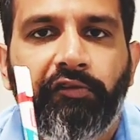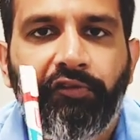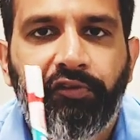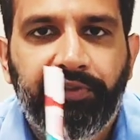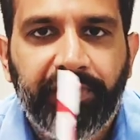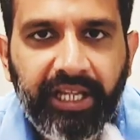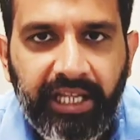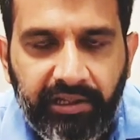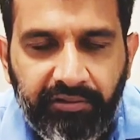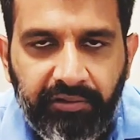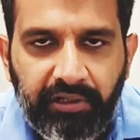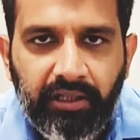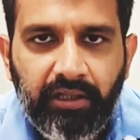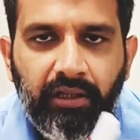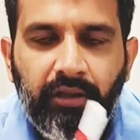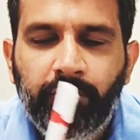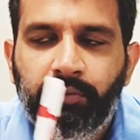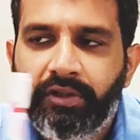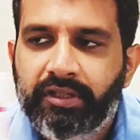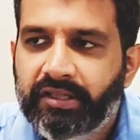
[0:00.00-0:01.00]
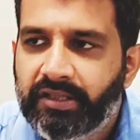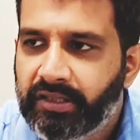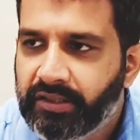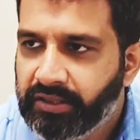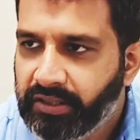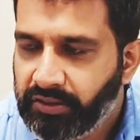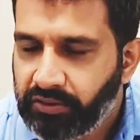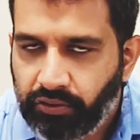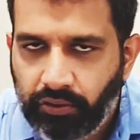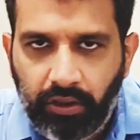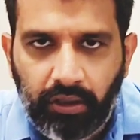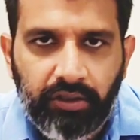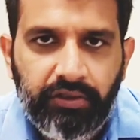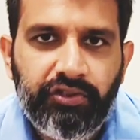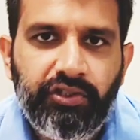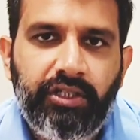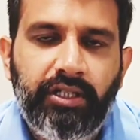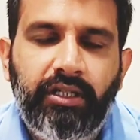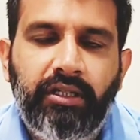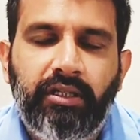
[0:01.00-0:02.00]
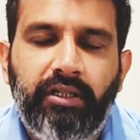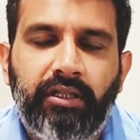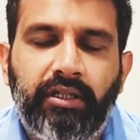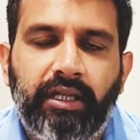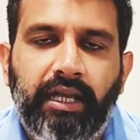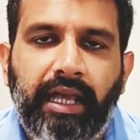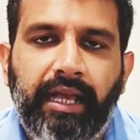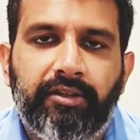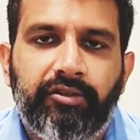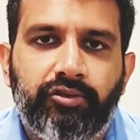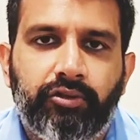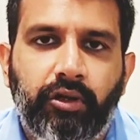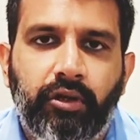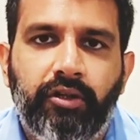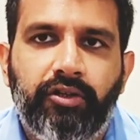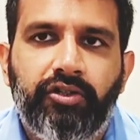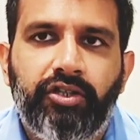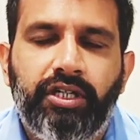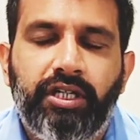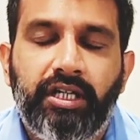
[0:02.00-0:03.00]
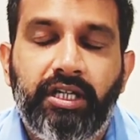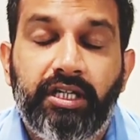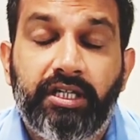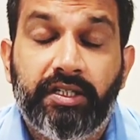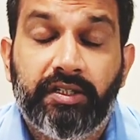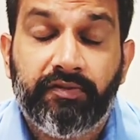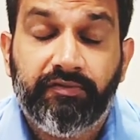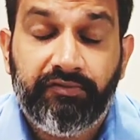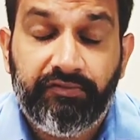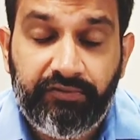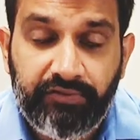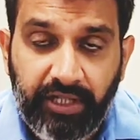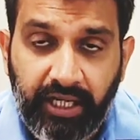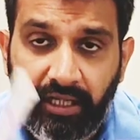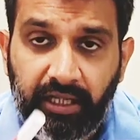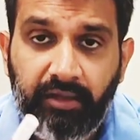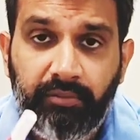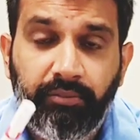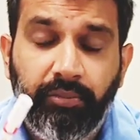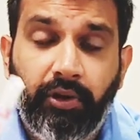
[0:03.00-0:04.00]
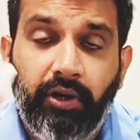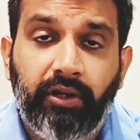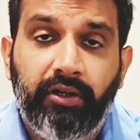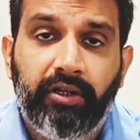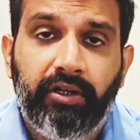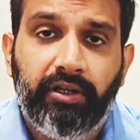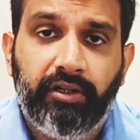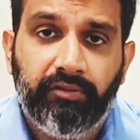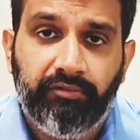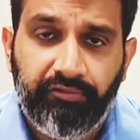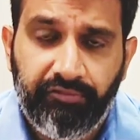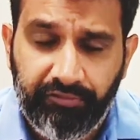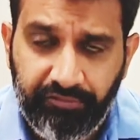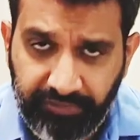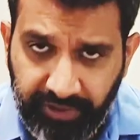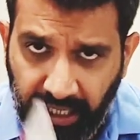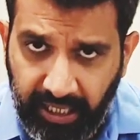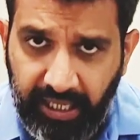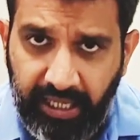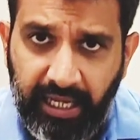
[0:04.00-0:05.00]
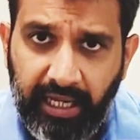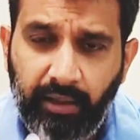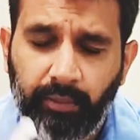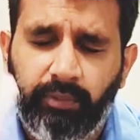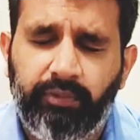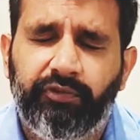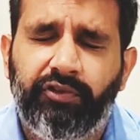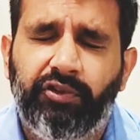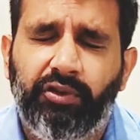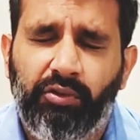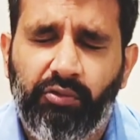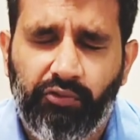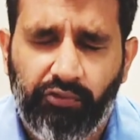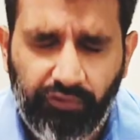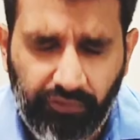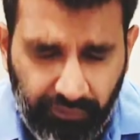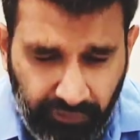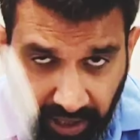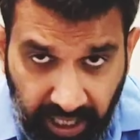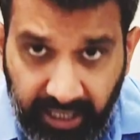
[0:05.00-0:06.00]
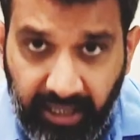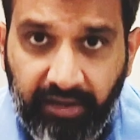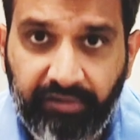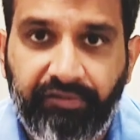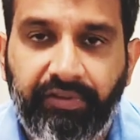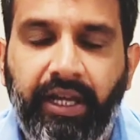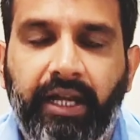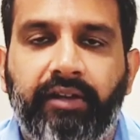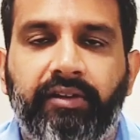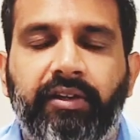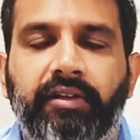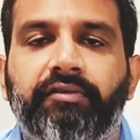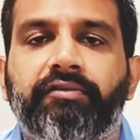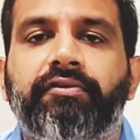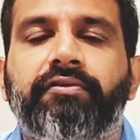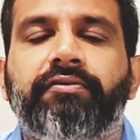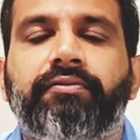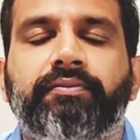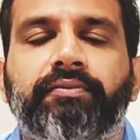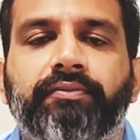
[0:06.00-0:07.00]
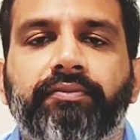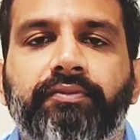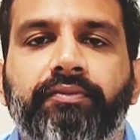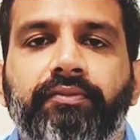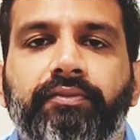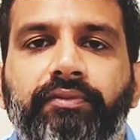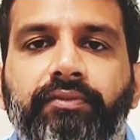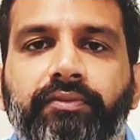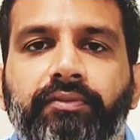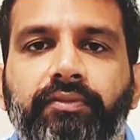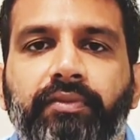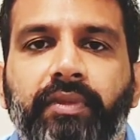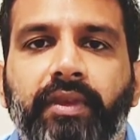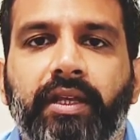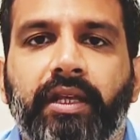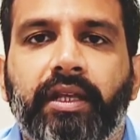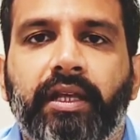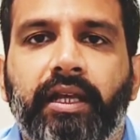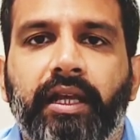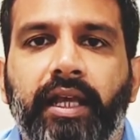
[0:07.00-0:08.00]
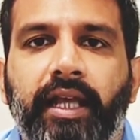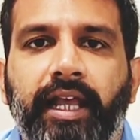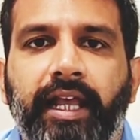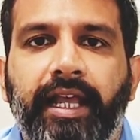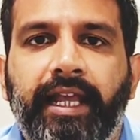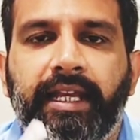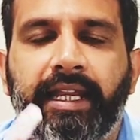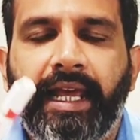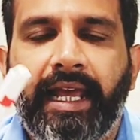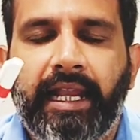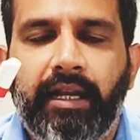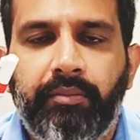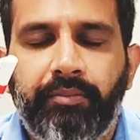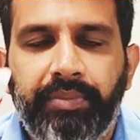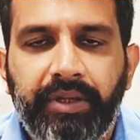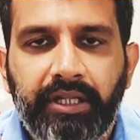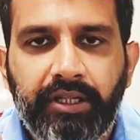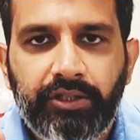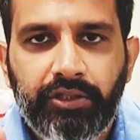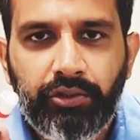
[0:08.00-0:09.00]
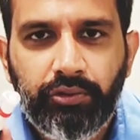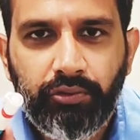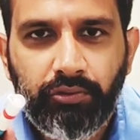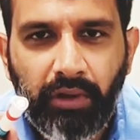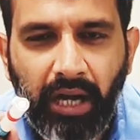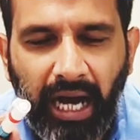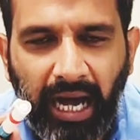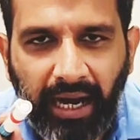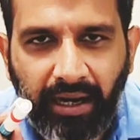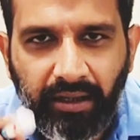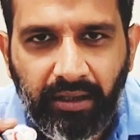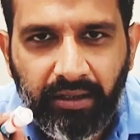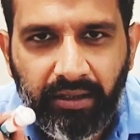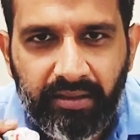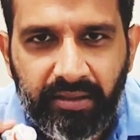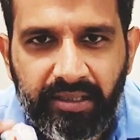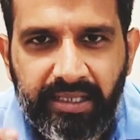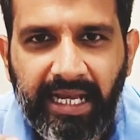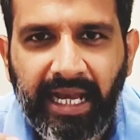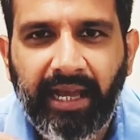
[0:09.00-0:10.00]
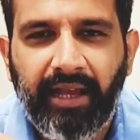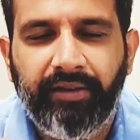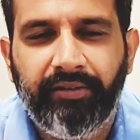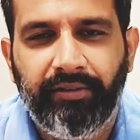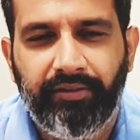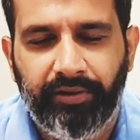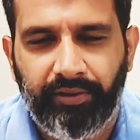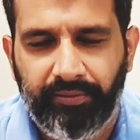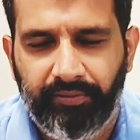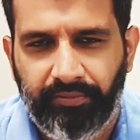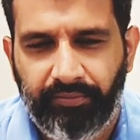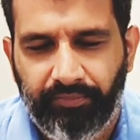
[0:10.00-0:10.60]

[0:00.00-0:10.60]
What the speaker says: free will versus astrology. Astrology is very important, very helpful, very effective in helping you understand